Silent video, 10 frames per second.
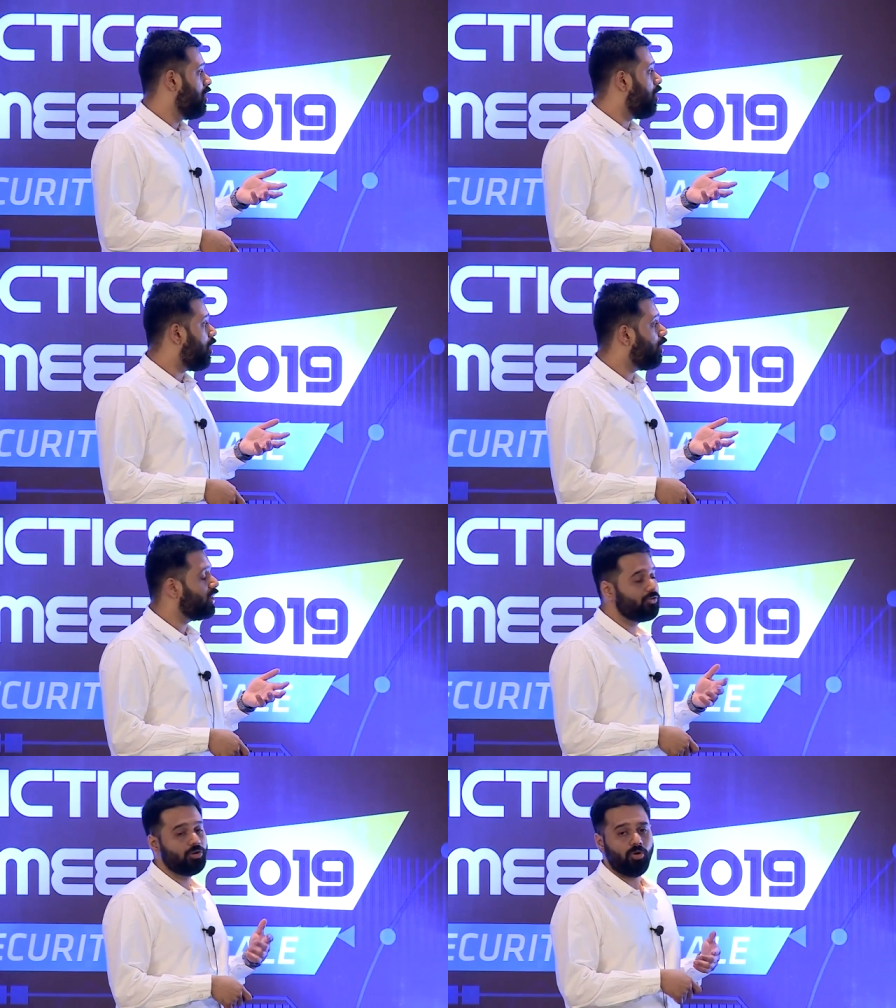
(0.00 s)
Or
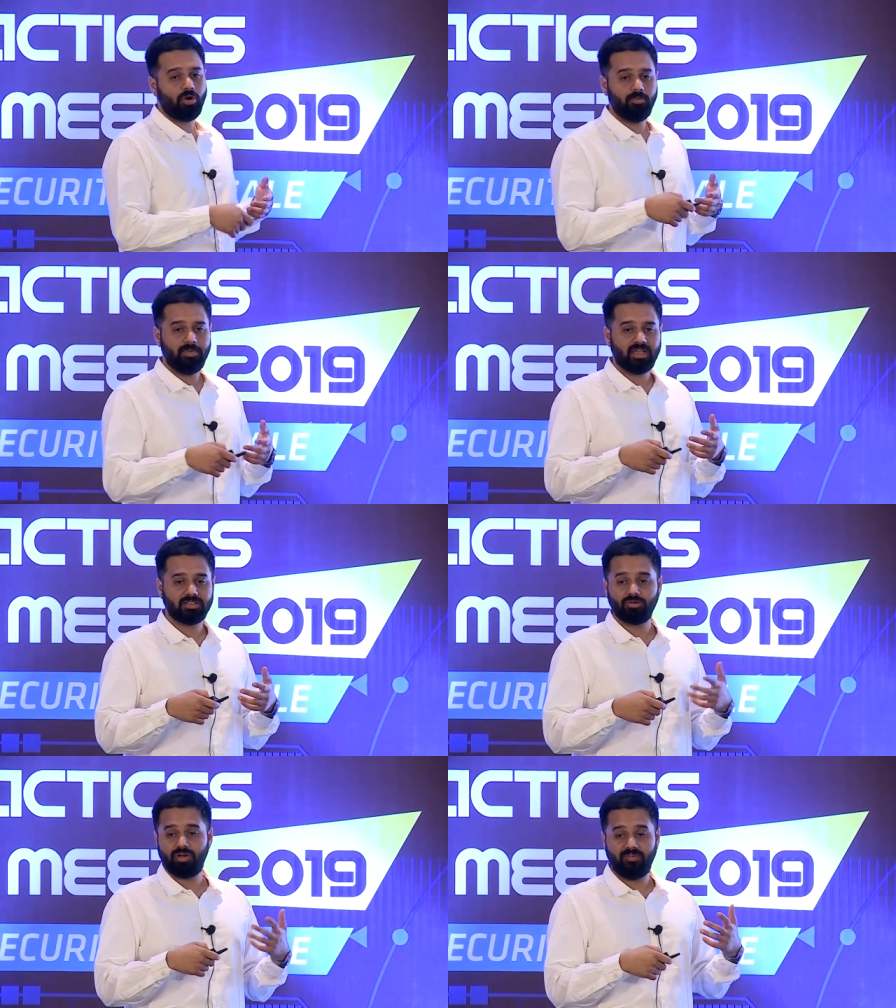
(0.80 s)
if you don't want to make it
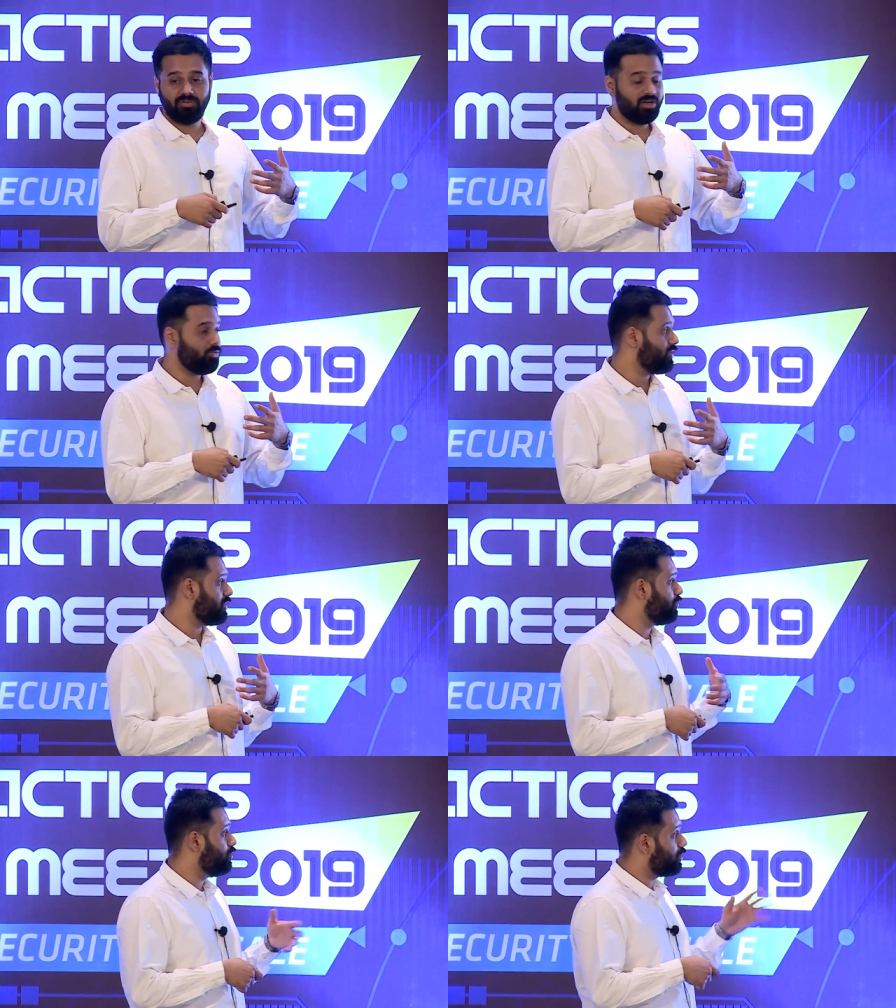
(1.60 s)
so evident, what you
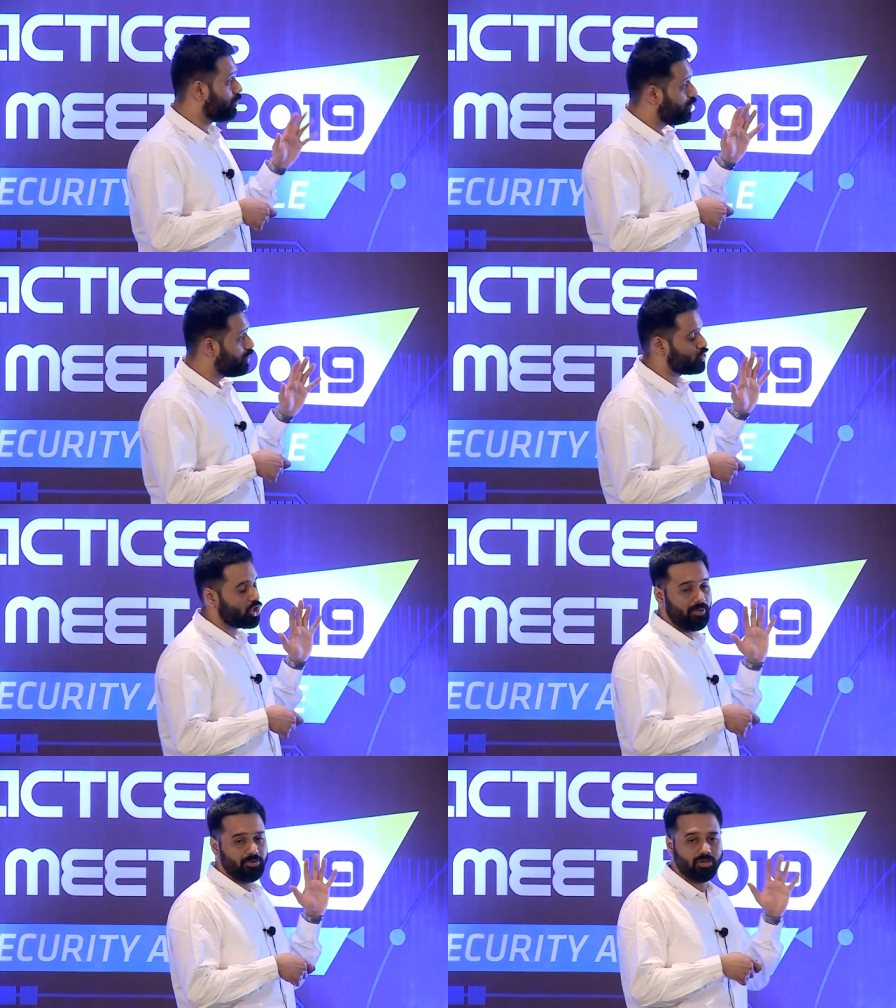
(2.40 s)
can do, you can go to a
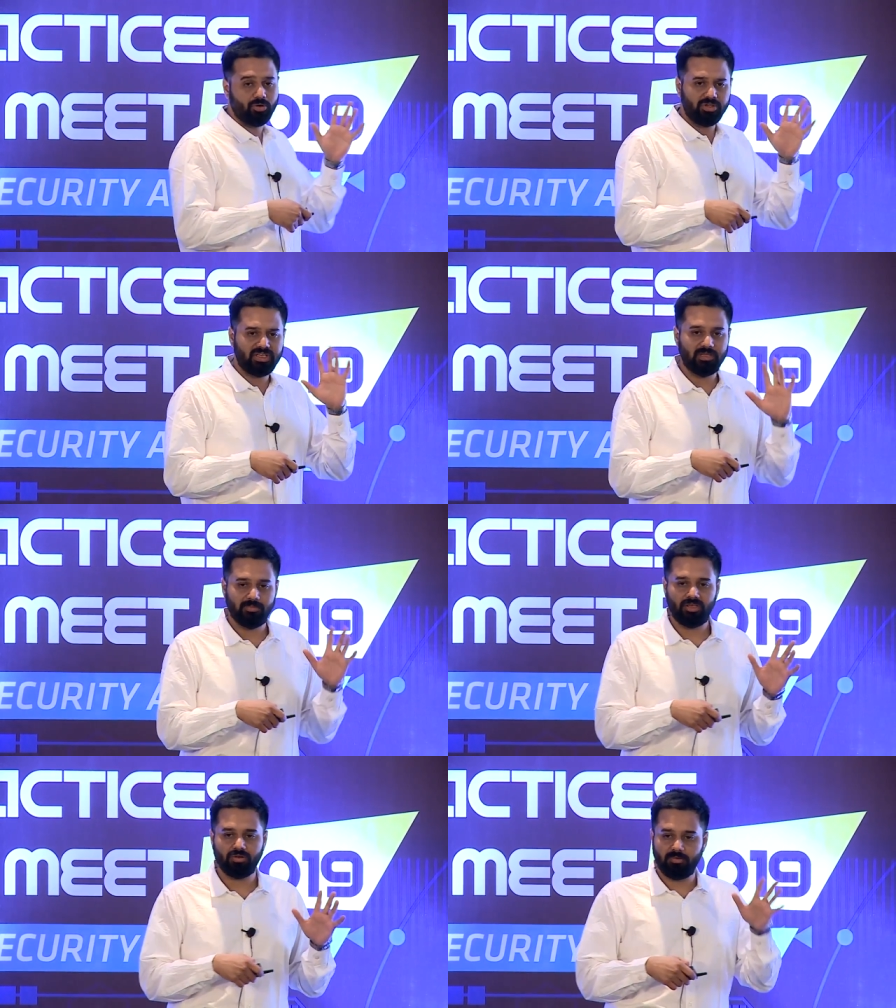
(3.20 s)
shop, you can go to
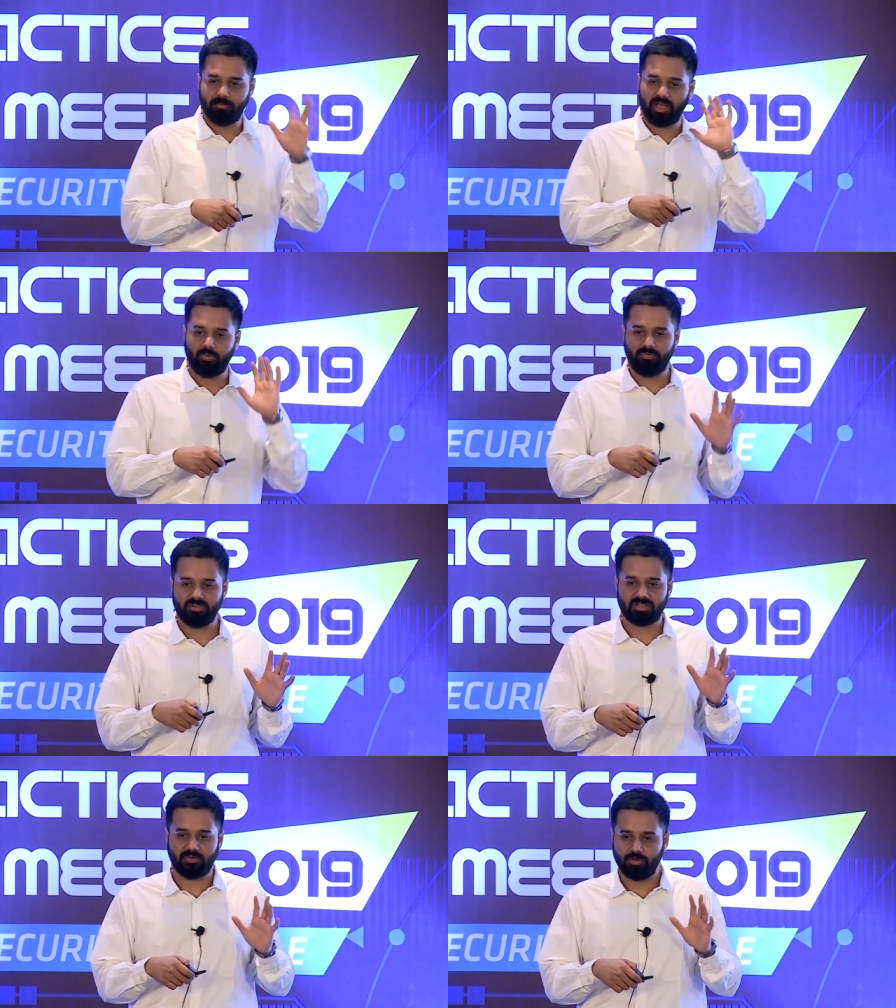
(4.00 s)
eBay, you can buy whatever
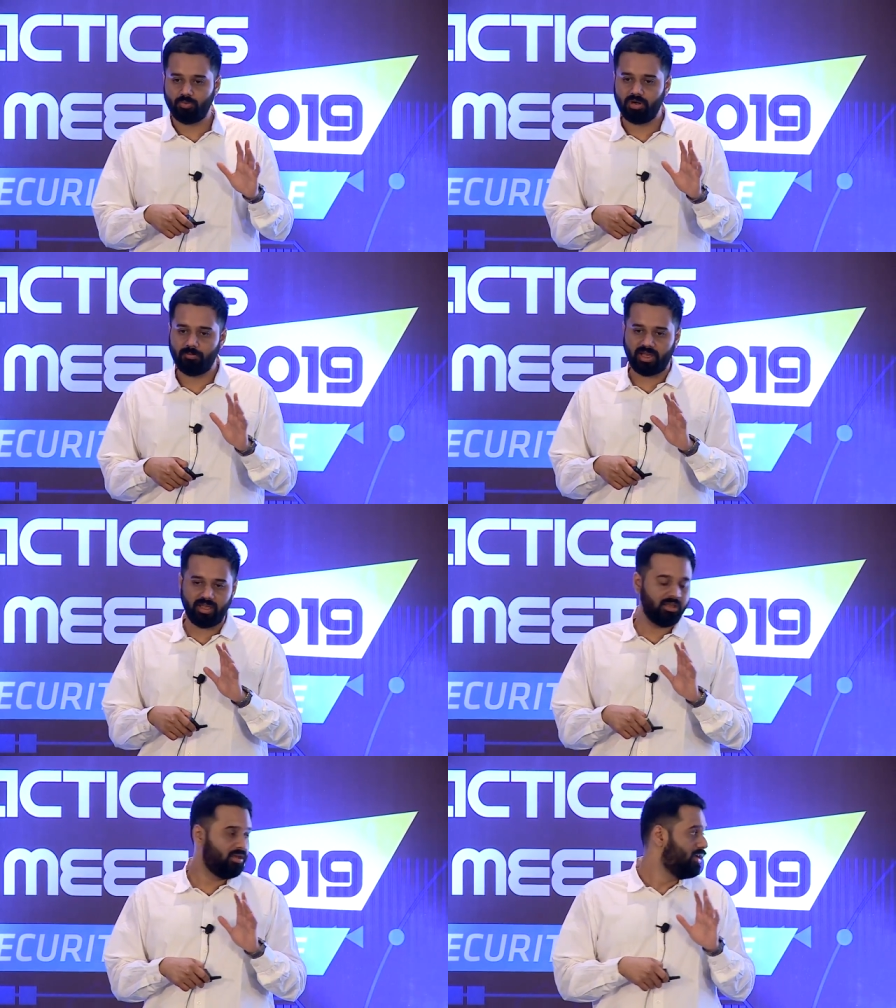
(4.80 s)
stuff you want to buy.